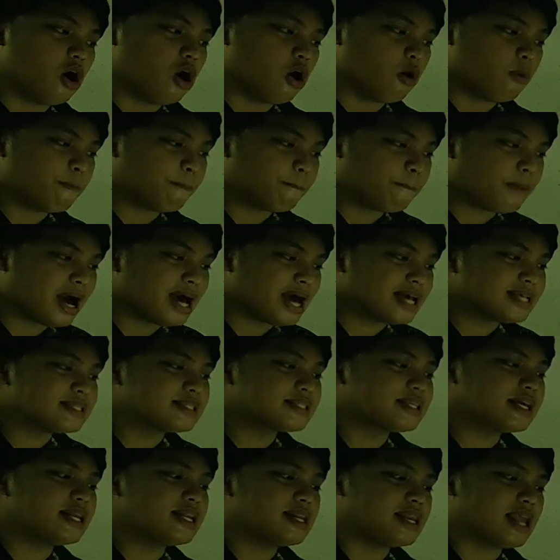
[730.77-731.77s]
of
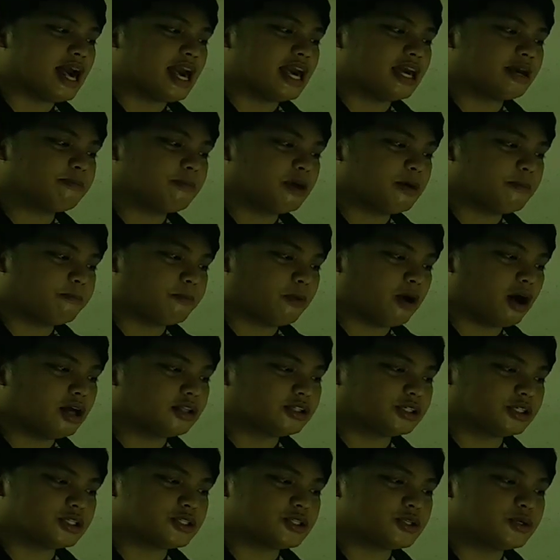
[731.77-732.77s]
pasta like my
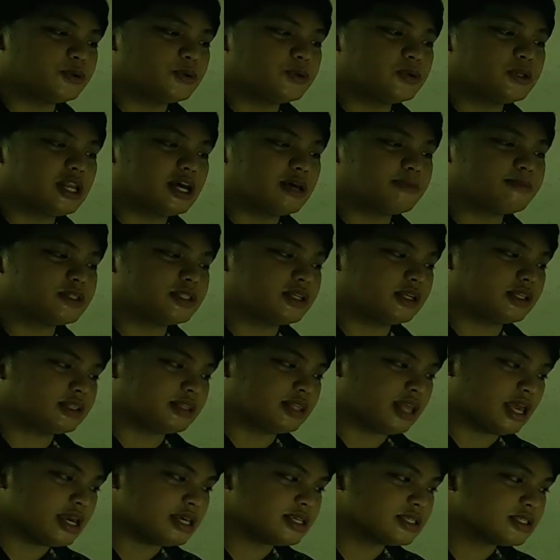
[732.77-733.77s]
brother who loves the
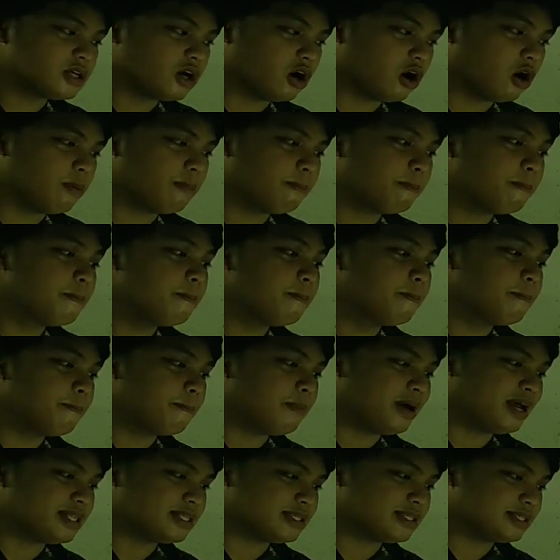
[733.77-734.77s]
taste of
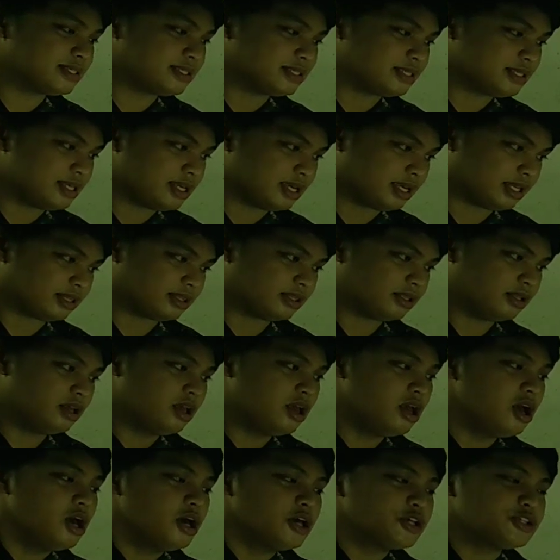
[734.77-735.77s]
pancit.
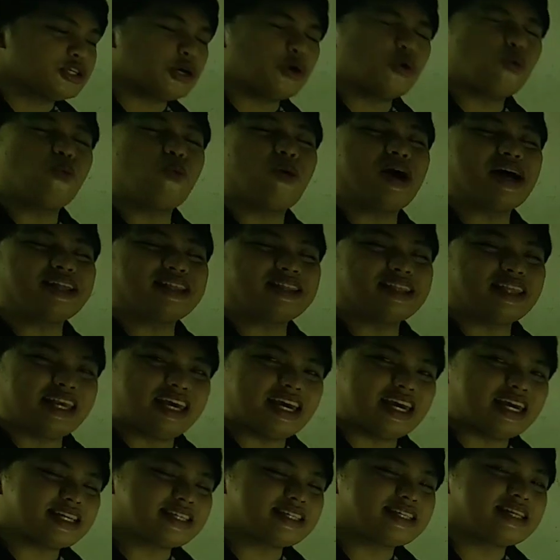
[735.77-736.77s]
So what
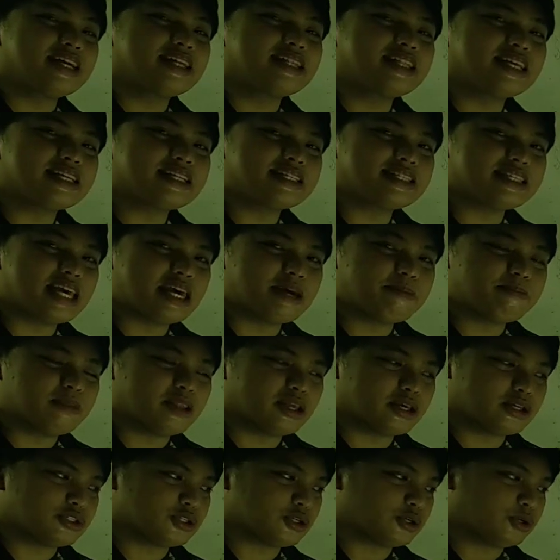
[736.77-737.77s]
is the
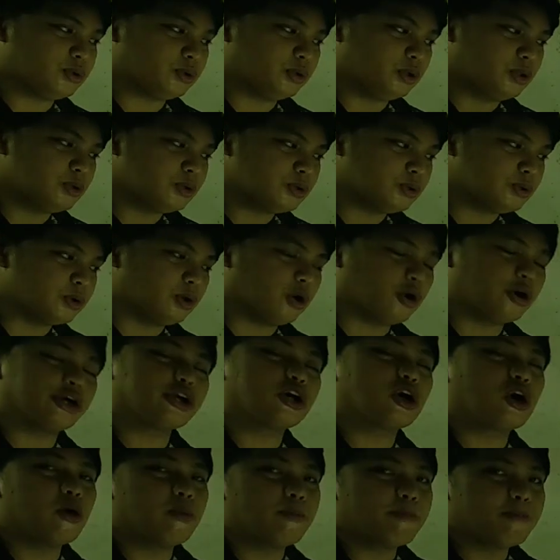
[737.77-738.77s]
sameness clue or
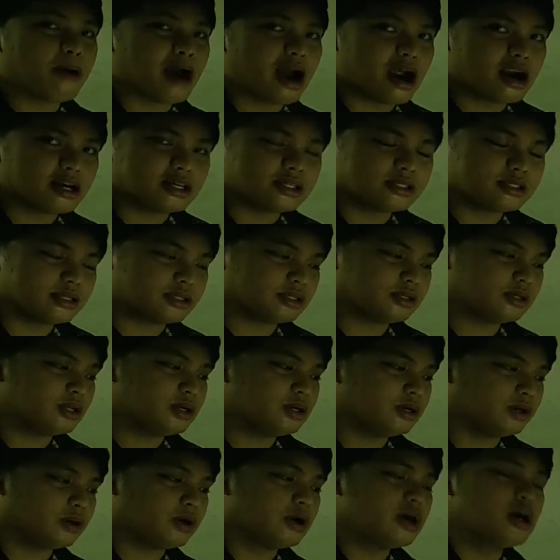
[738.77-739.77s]
comparison
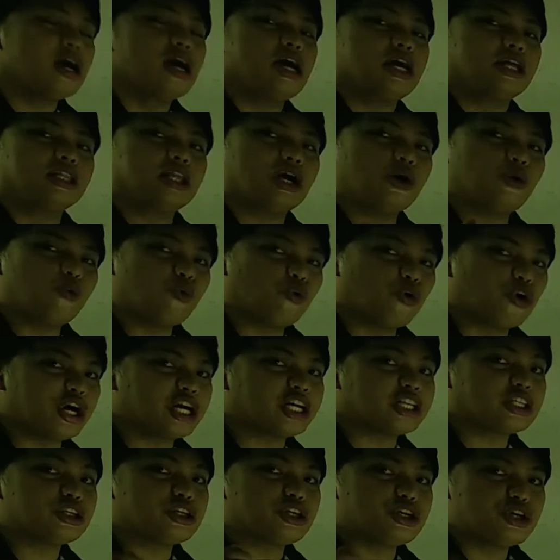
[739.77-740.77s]
clue? The
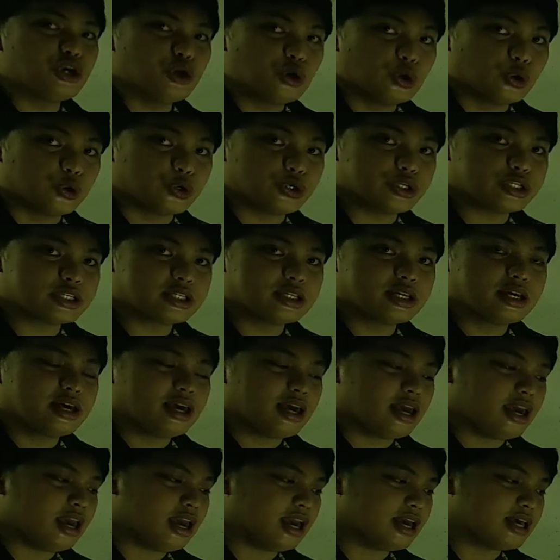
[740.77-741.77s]
word used
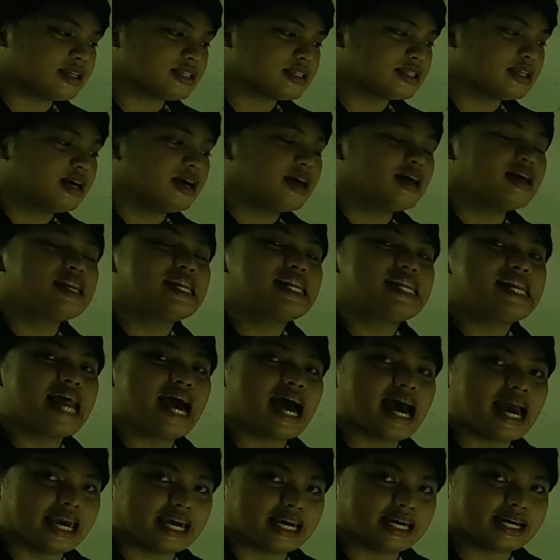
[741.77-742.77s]
is
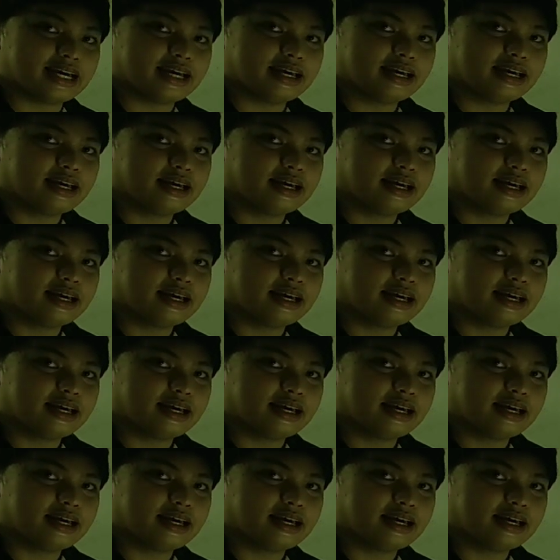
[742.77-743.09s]
like.